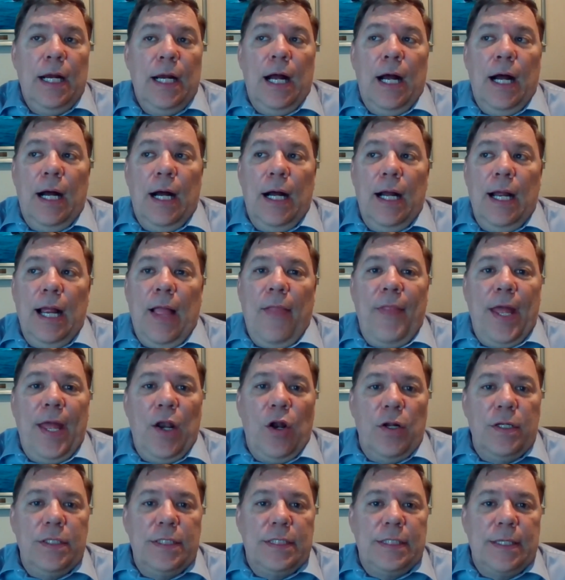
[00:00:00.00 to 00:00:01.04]
Uh, and then
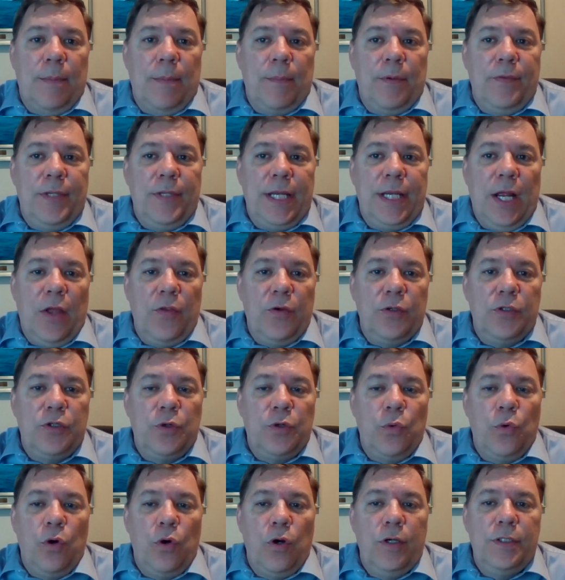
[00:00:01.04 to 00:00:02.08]
on some of the other
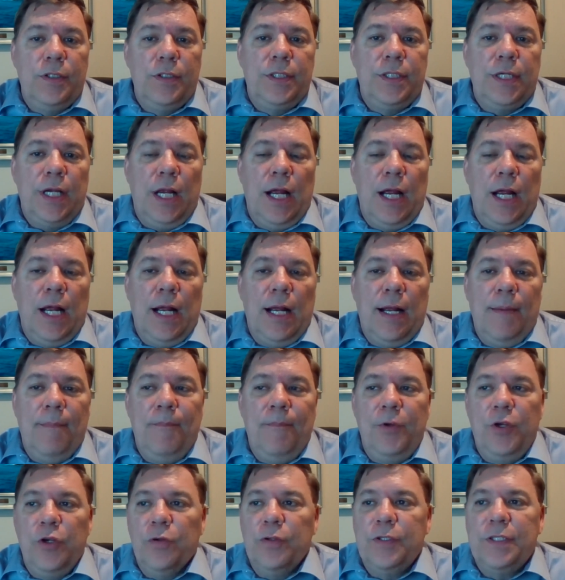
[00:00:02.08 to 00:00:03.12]
tours,
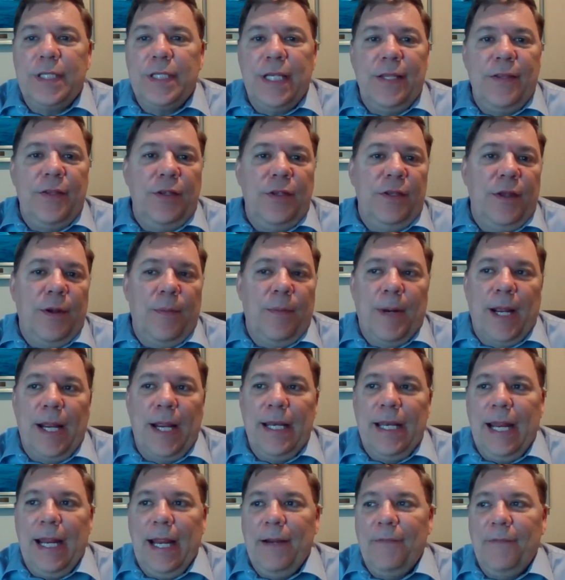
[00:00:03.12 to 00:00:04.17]
um, you'll see that they
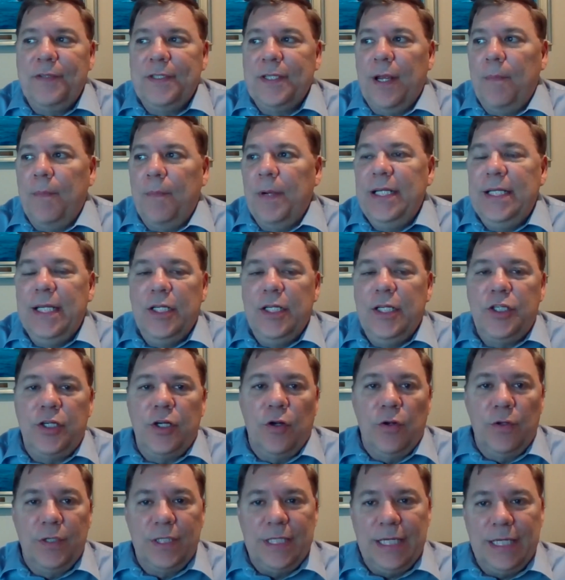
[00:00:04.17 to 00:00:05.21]
might have some
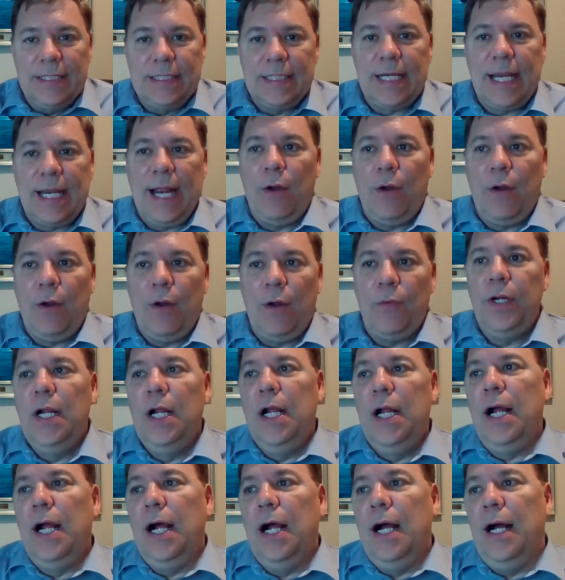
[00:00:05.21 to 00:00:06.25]
additional discount.
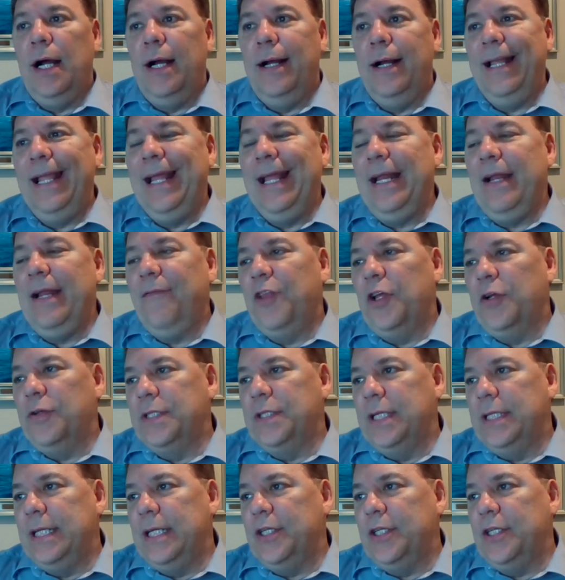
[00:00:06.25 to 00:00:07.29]
Uh, any of those
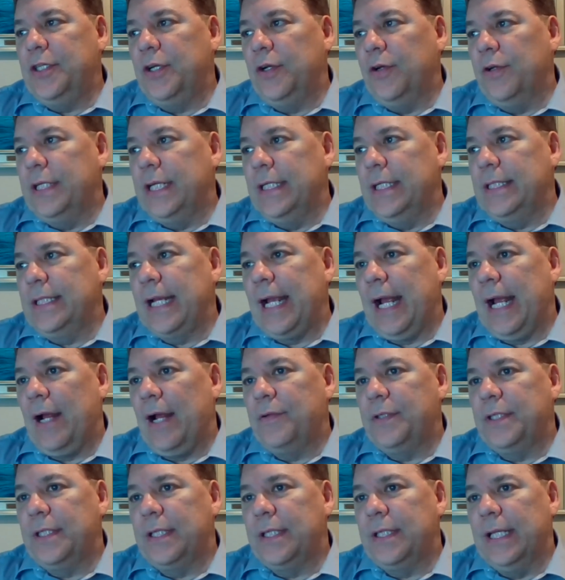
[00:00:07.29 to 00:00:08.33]
additional
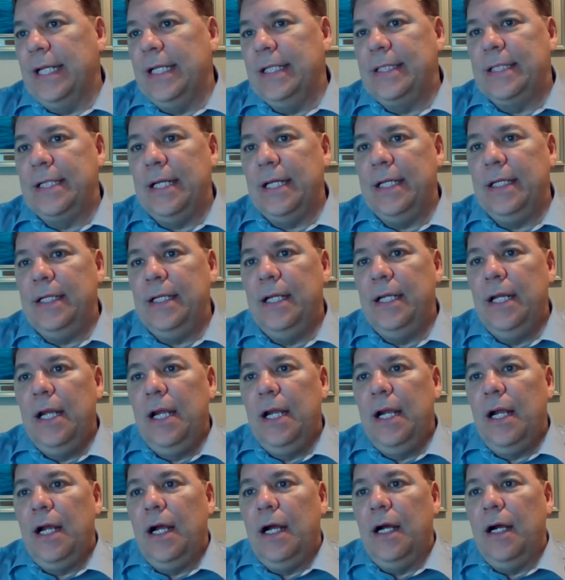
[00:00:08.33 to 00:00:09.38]
discounts listed
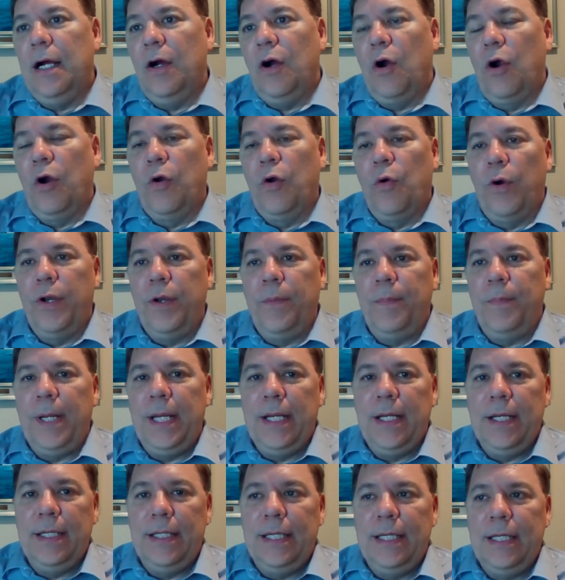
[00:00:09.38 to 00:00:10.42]
are going to be
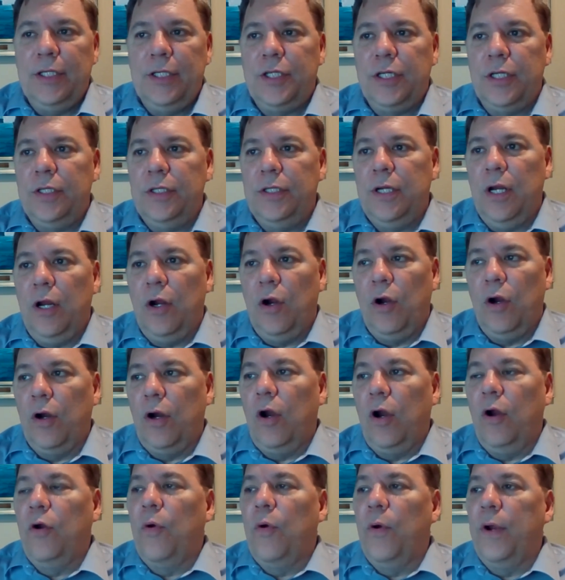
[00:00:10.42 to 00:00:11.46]
in addition,
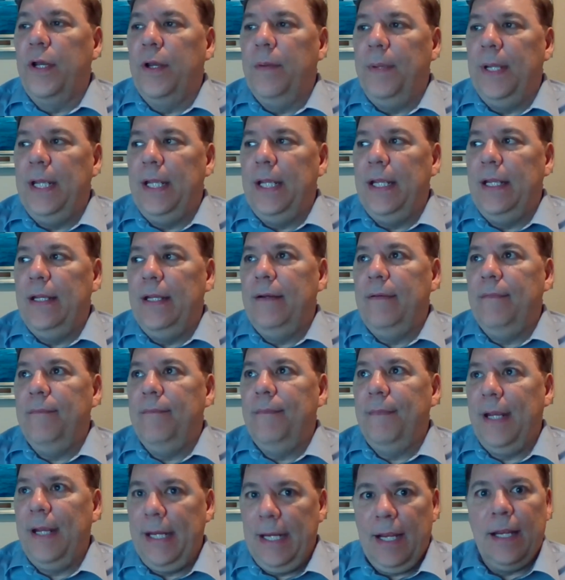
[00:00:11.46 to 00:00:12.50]
are, are going to be,
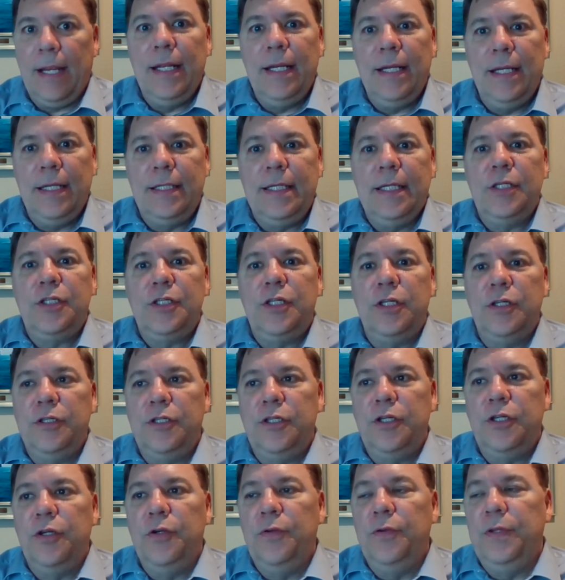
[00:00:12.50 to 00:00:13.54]
yeah, in addition
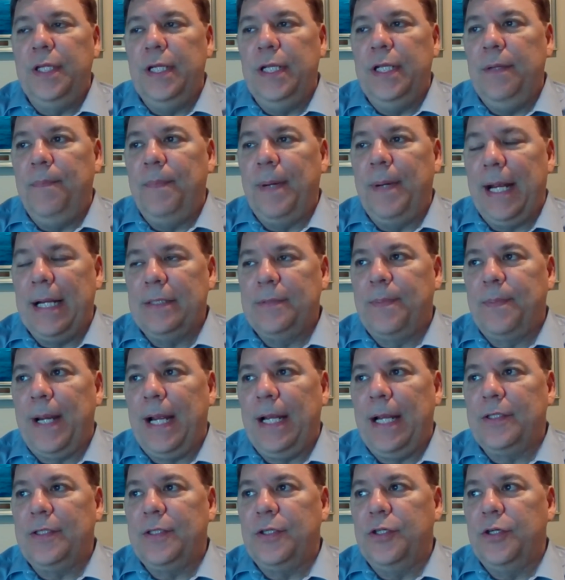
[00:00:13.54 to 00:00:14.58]
to the past
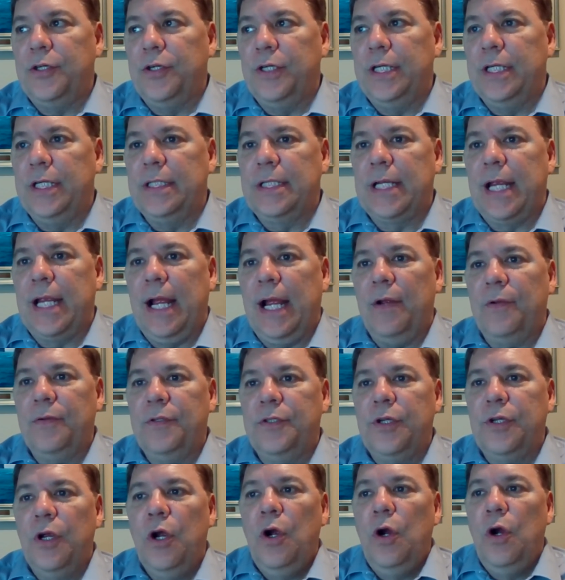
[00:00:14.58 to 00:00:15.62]
passenger
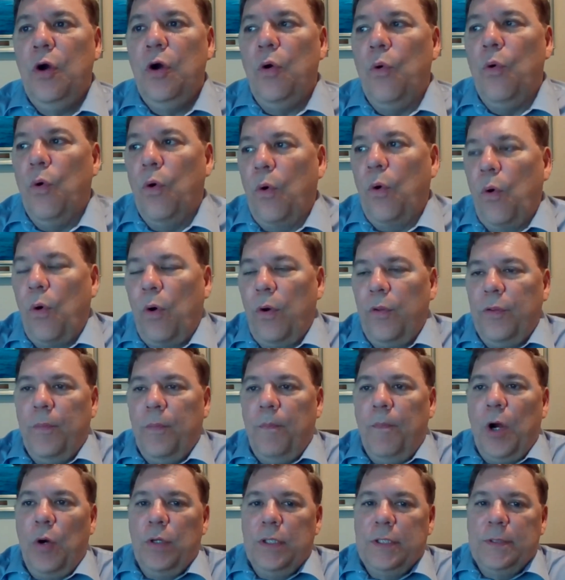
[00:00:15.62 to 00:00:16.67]
discounts or, or the
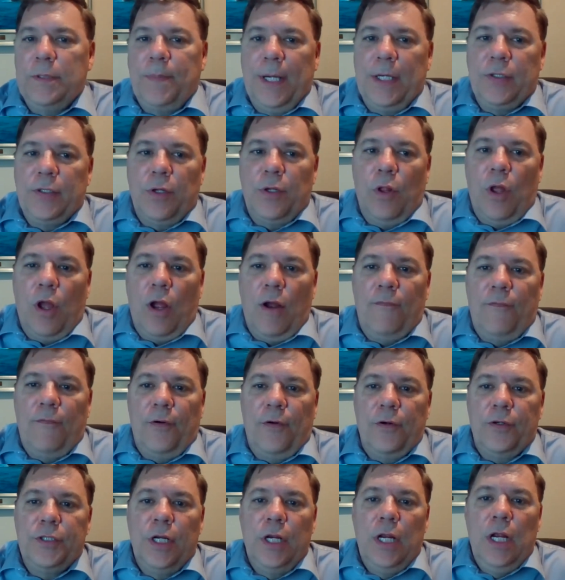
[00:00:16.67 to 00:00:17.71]
MOAA special
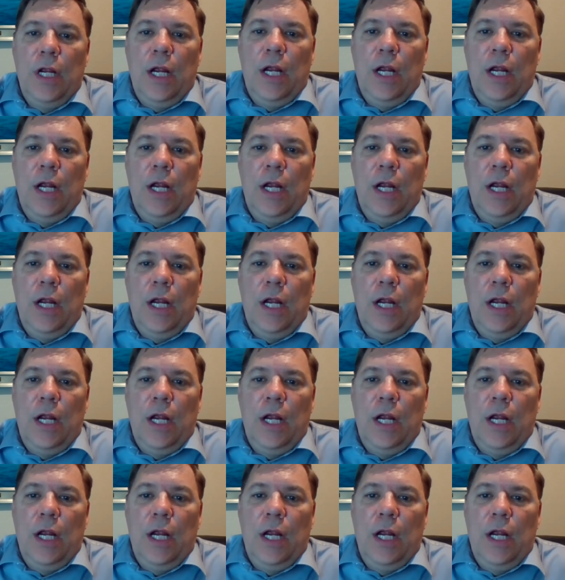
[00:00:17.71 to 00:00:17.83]
offers.